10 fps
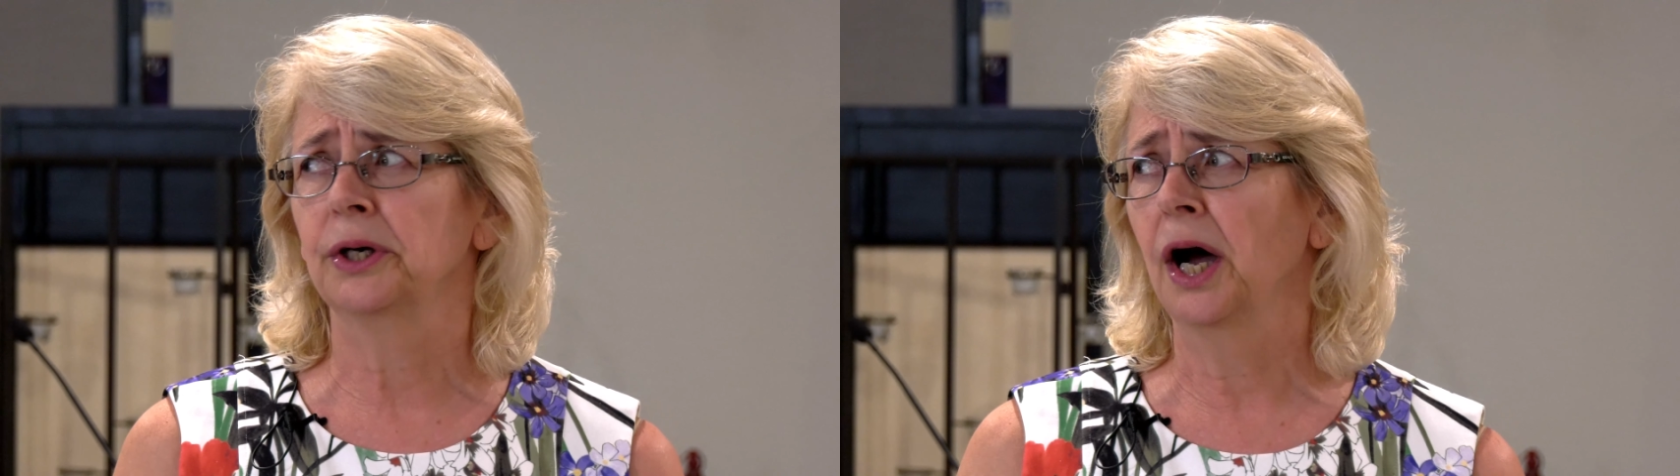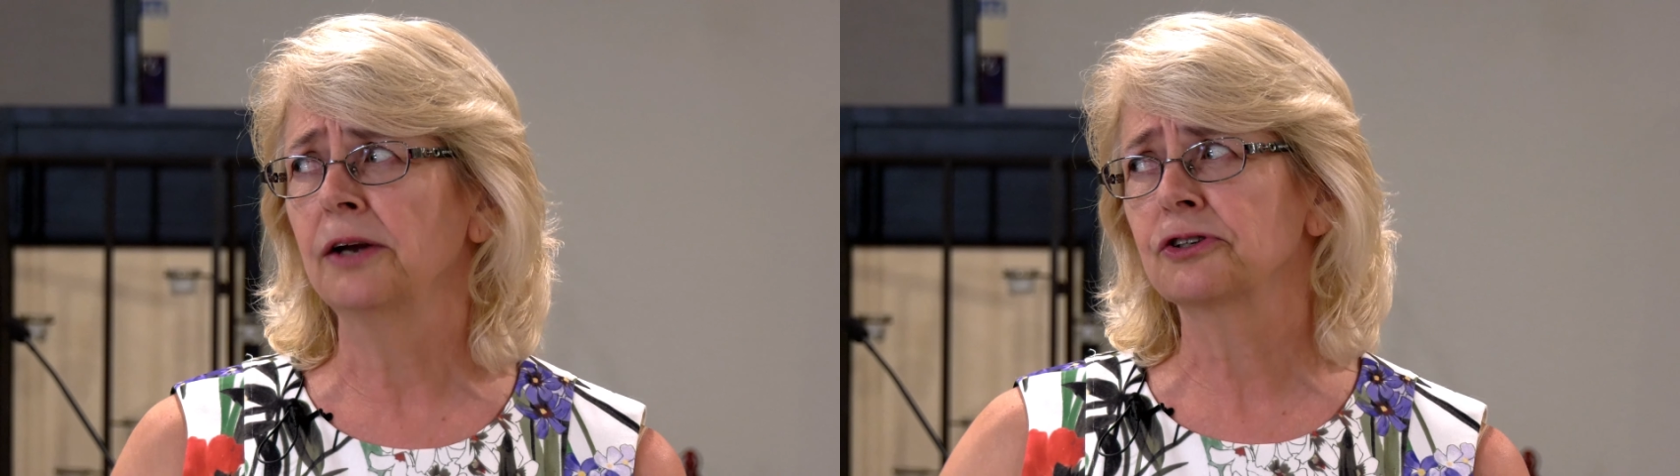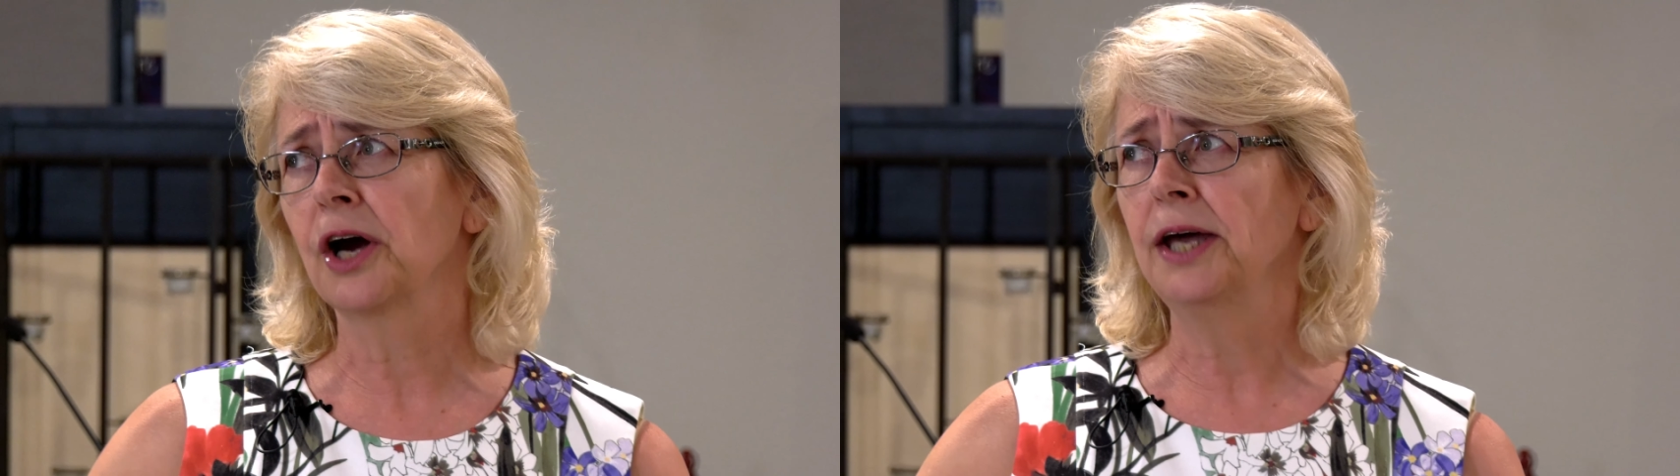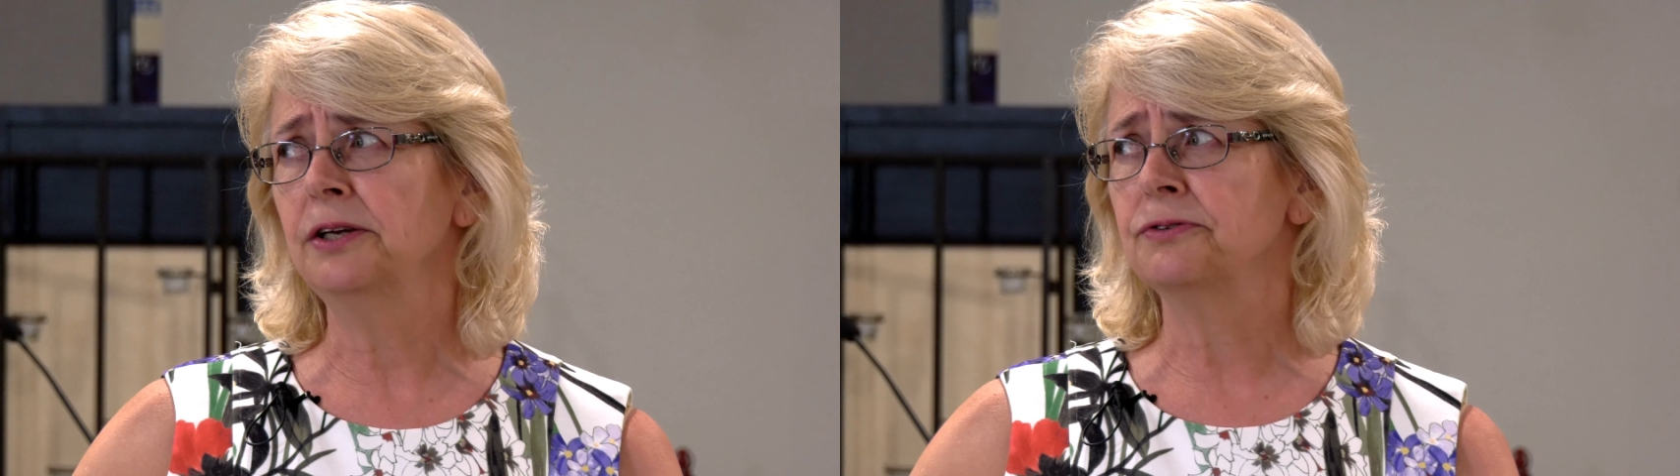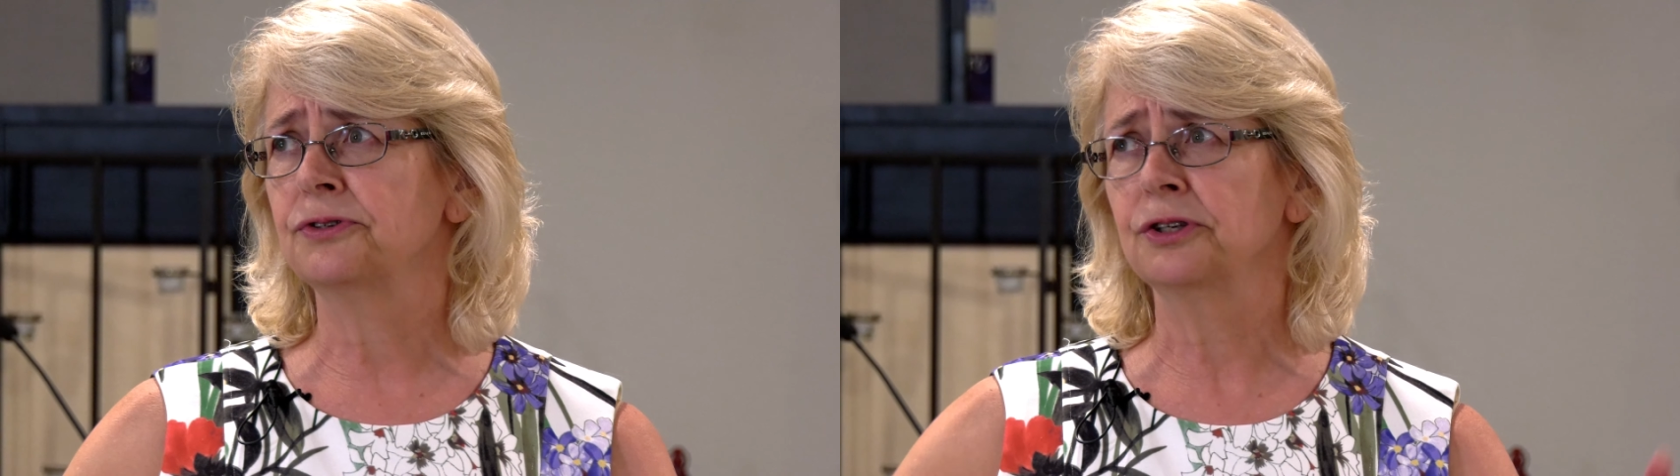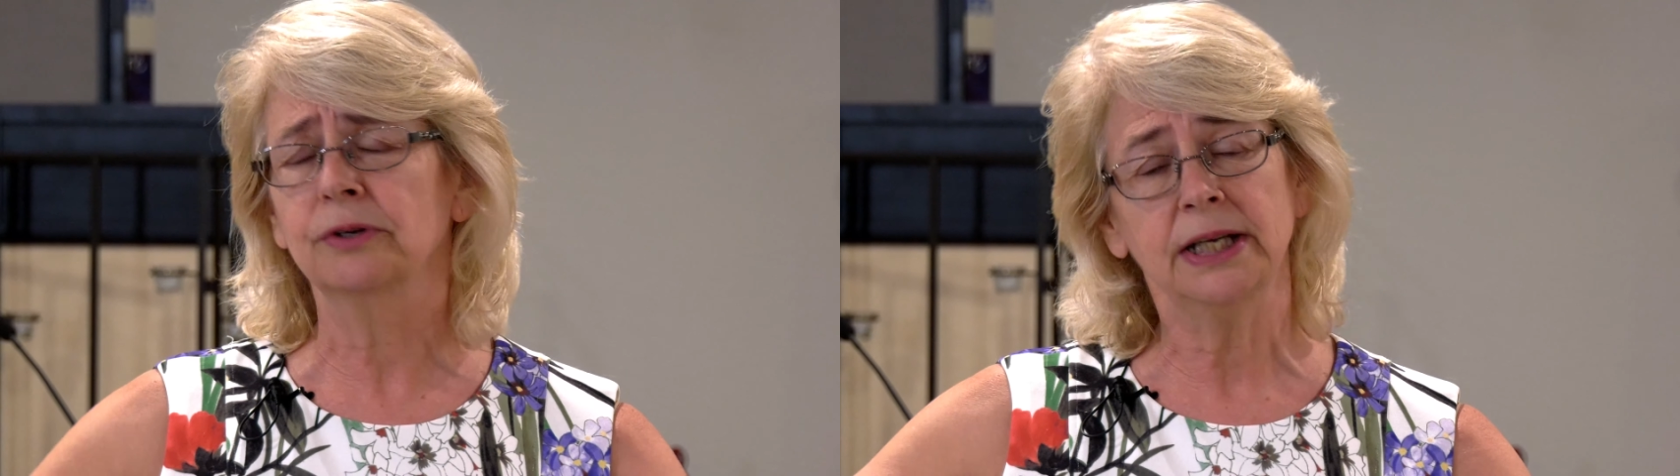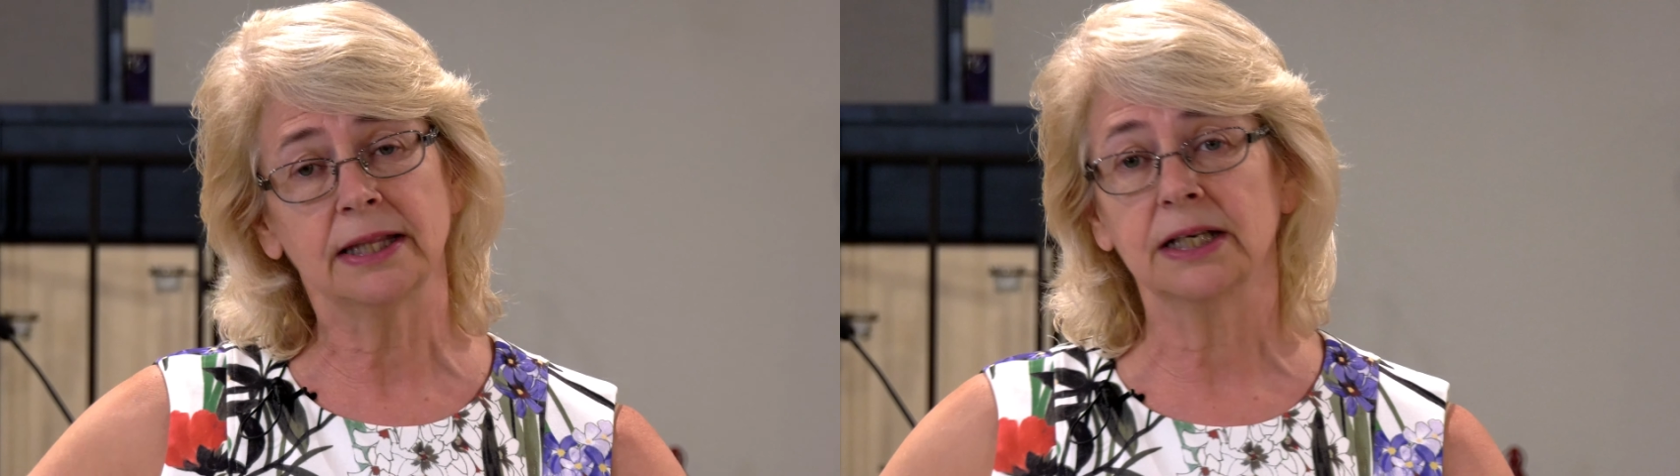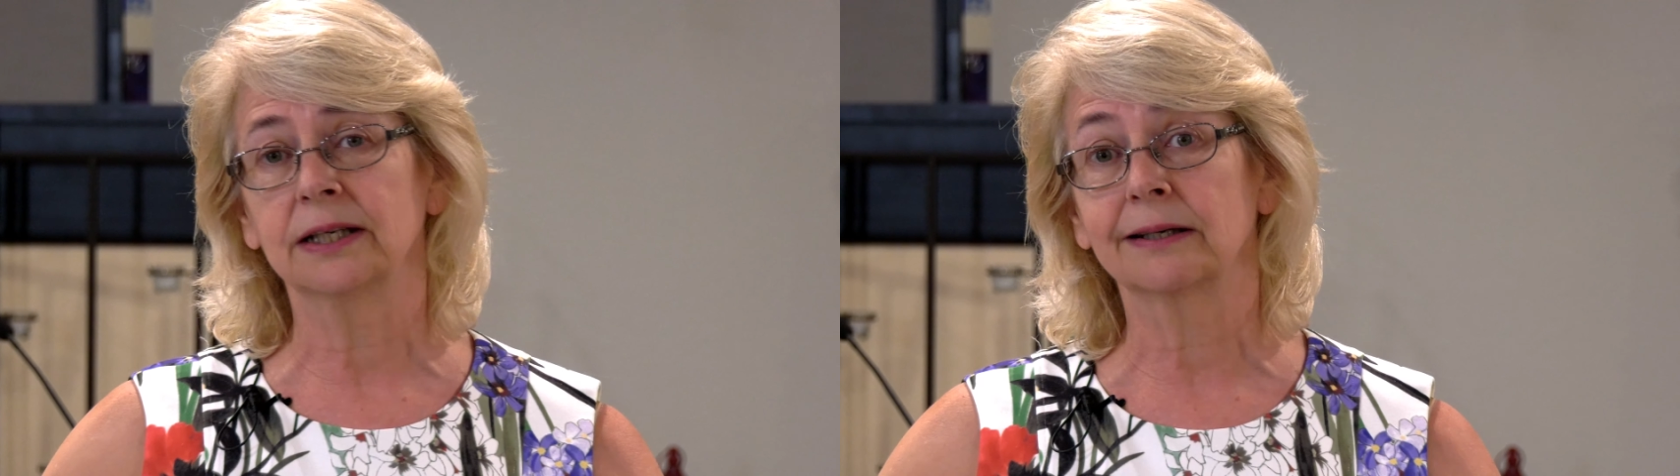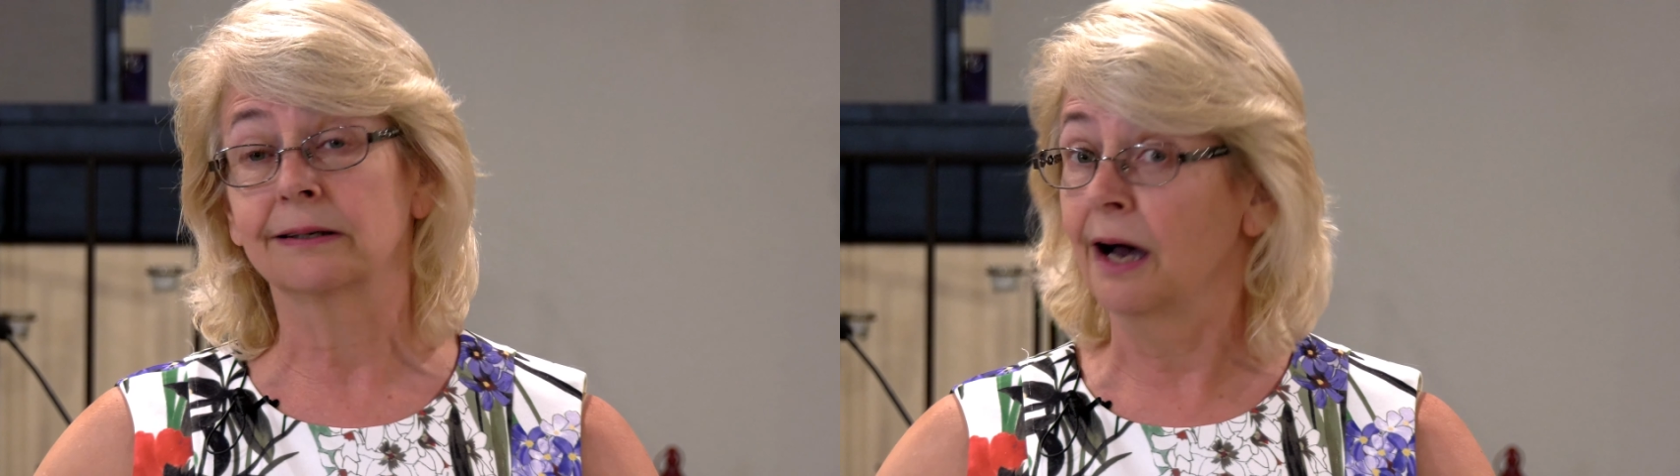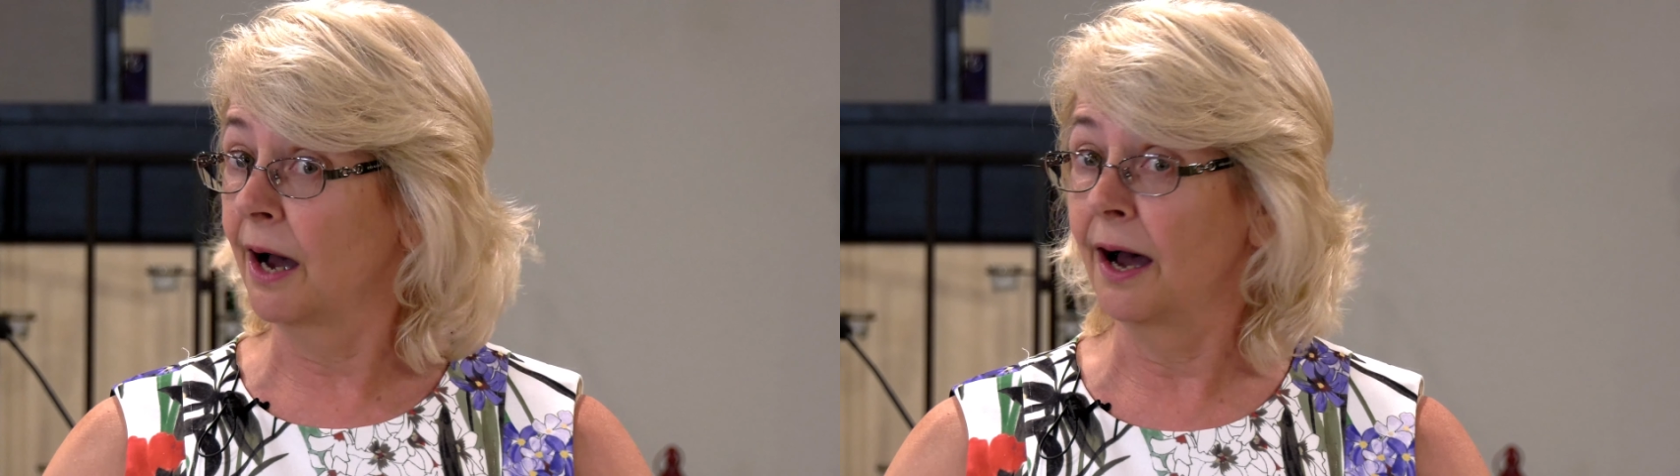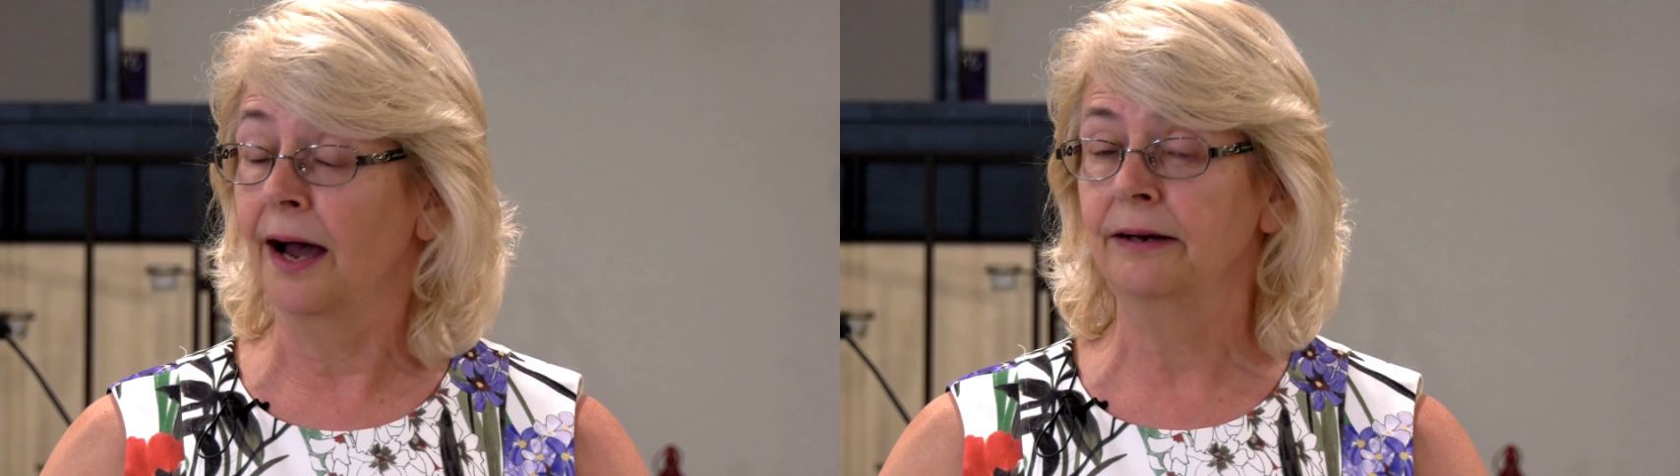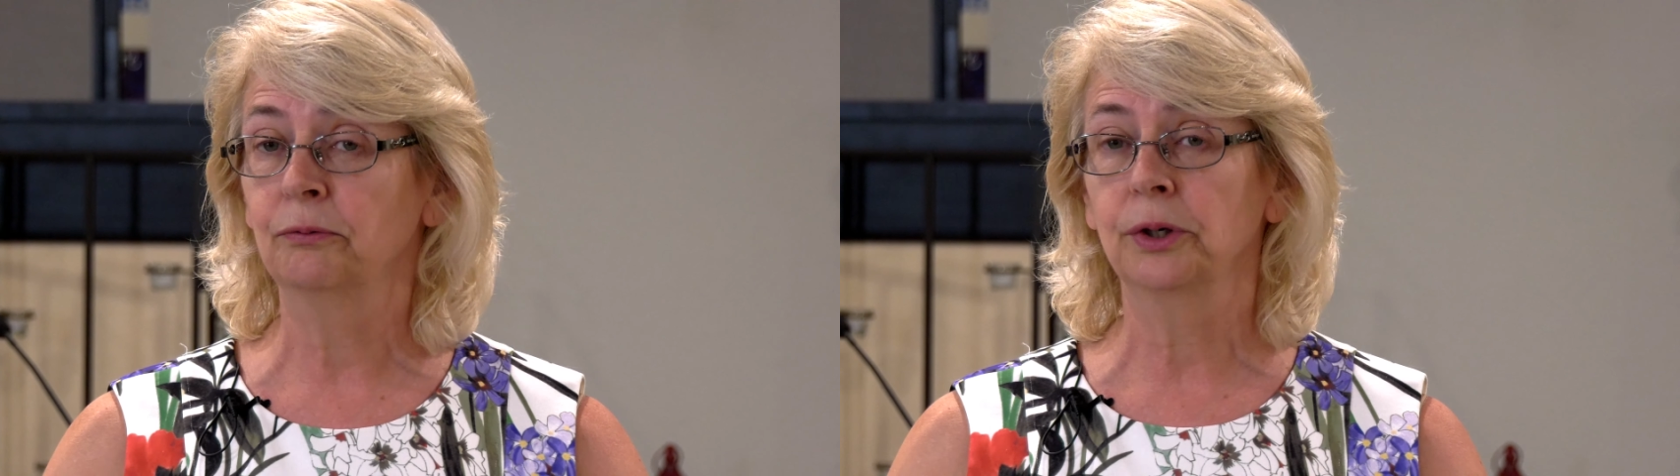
We're not trying to do anything to God.